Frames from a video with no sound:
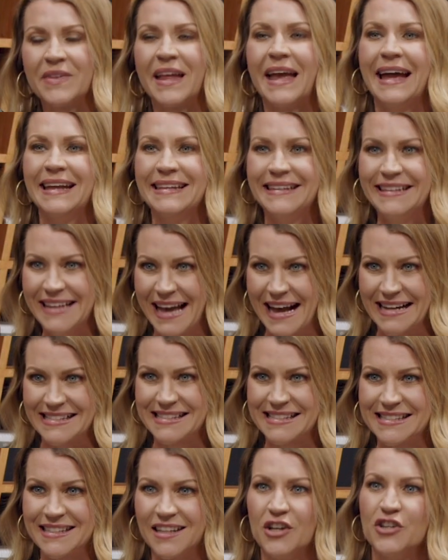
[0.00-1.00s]
and
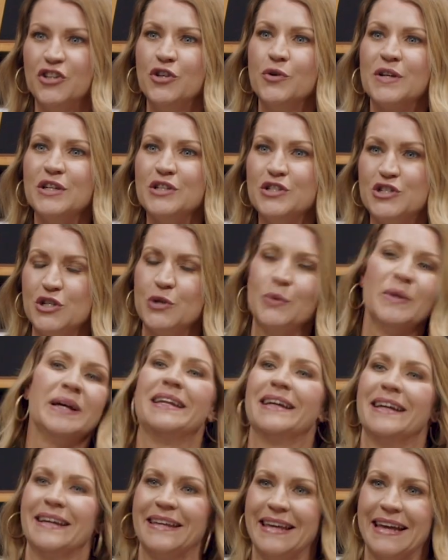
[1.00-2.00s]
yes, you can do
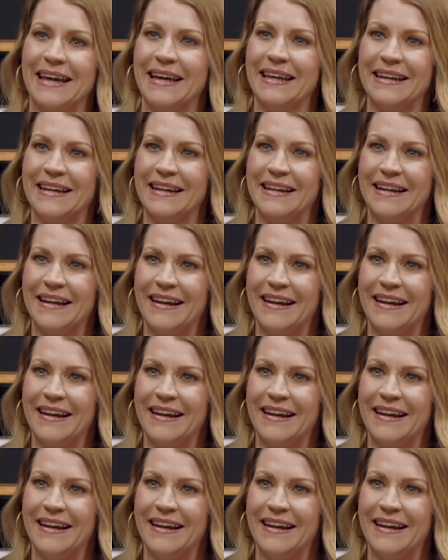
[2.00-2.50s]
it again.